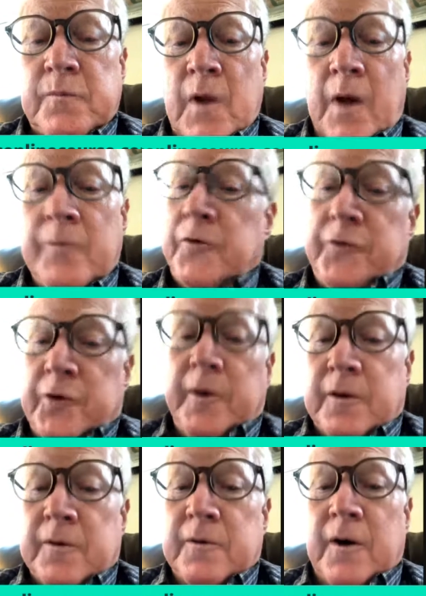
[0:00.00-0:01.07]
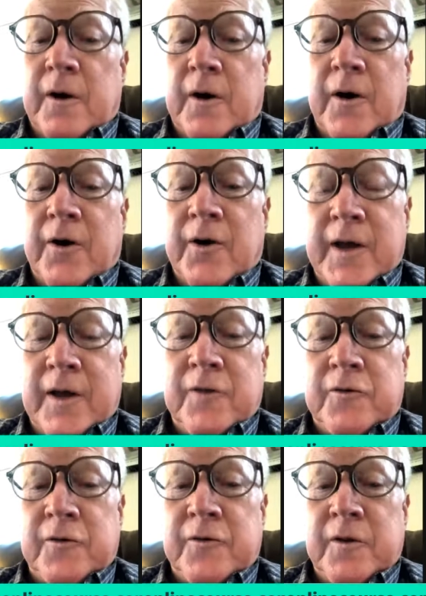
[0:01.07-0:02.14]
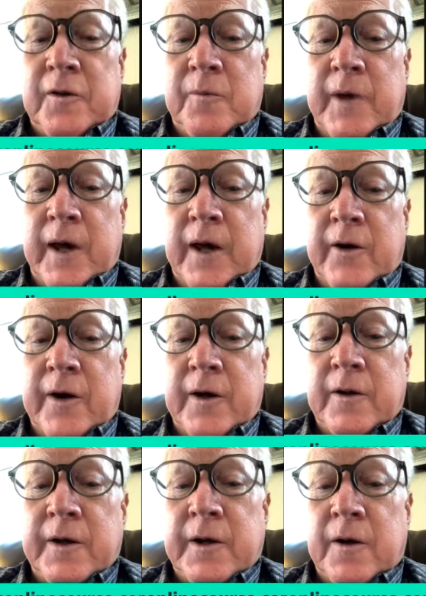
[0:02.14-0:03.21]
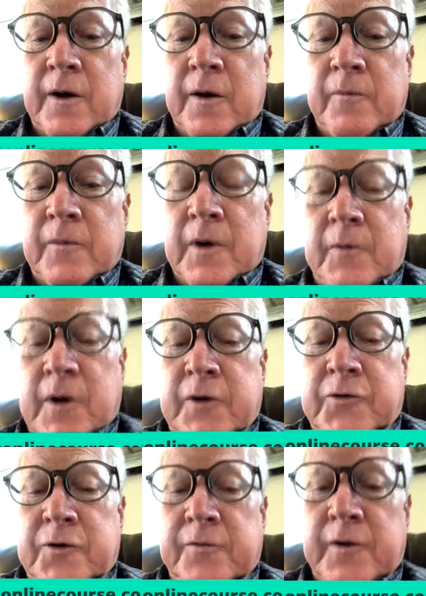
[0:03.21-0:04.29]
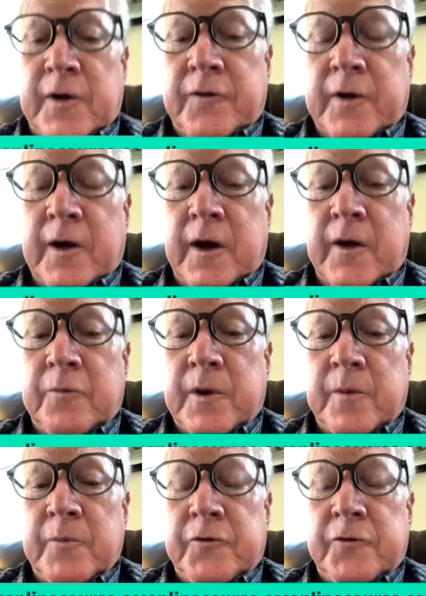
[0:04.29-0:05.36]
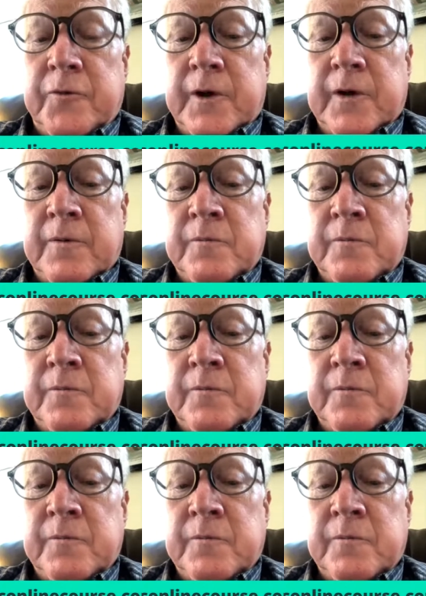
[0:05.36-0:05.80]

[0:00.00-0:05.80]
I'm assuming our audience is in the Bay Area. Lynn, I'm not sure if that's the case, but I'm assuming it.